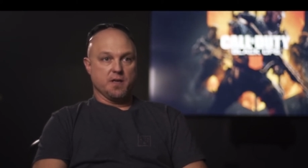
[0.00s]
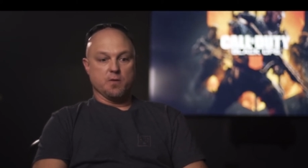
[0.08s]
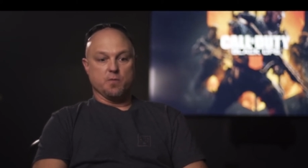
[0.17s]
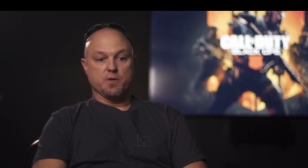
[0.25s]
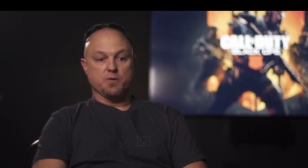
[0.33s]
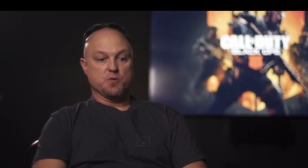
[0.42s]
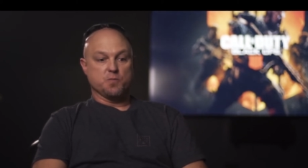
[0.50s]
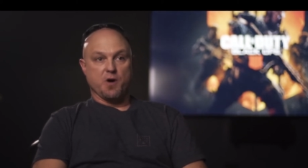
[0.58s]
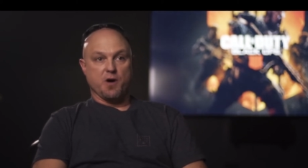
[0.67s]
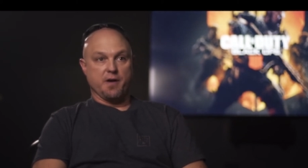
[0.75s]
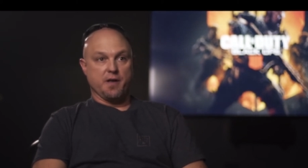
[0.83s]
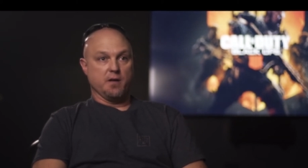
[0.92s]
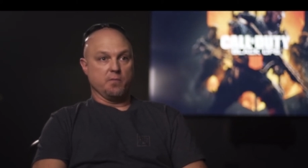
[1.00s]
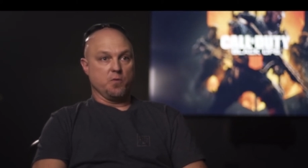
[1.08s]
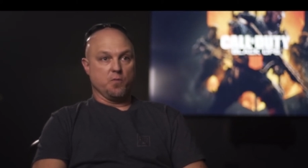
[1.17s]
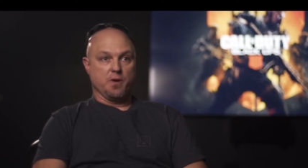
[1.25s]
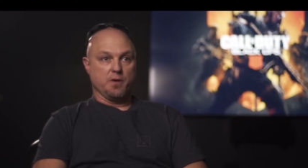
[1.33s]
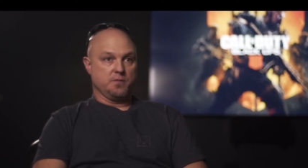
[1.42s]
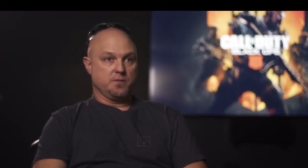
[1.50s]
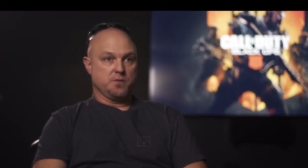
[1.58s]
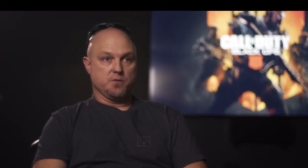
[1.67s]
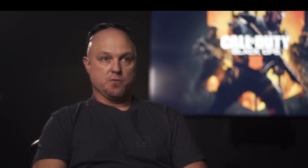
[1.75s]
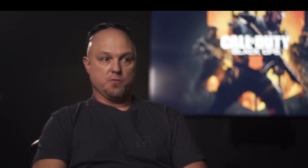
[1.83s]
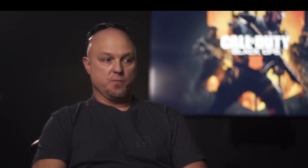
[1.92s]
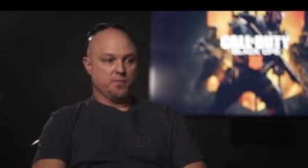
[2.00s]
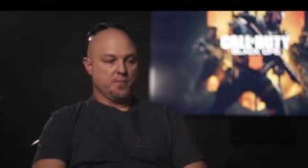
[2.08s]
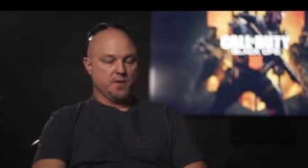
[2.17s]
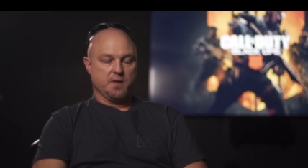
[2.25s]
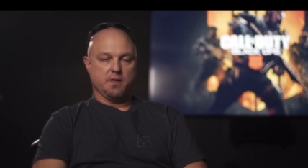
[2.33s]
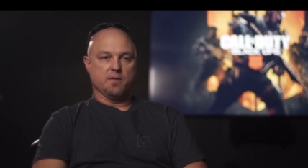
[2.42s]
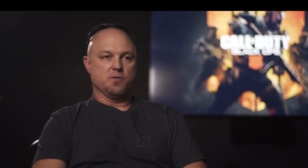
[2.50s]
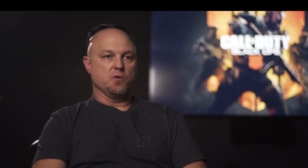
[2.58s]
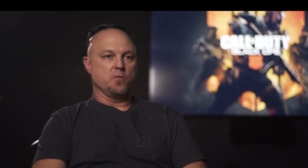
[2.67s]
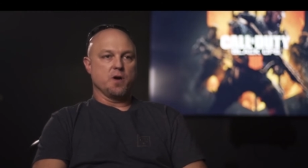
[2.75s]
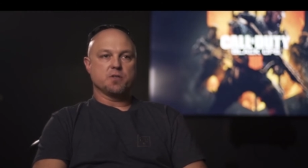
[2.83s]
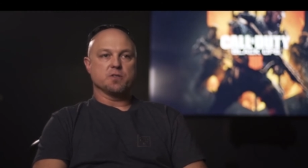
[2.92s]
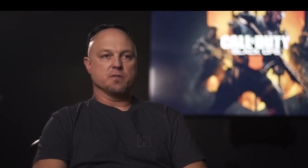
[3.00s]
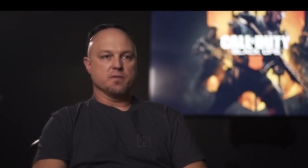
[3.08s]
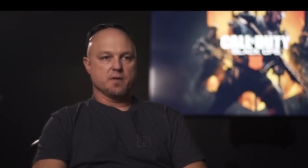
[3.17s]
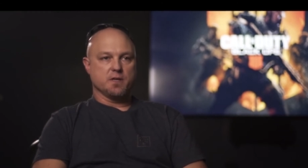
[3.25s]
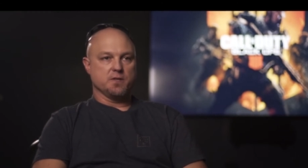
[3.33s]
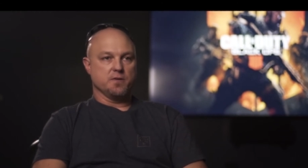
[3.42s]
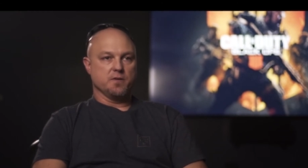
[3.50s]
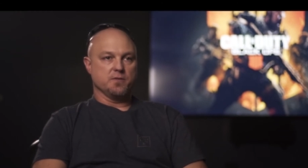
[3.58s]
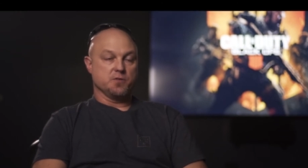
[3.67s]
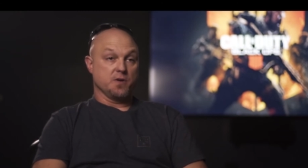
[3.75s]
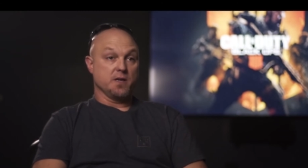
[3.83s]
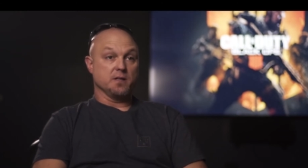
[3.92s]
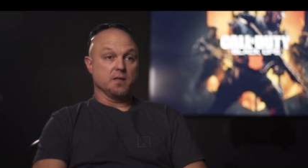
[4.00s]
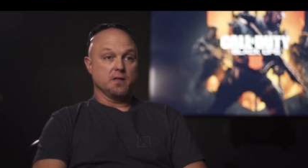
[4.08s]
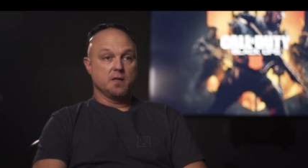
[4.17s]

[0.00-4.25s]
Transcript: And then when you spawn in, we want to give you a rush of adrenaline.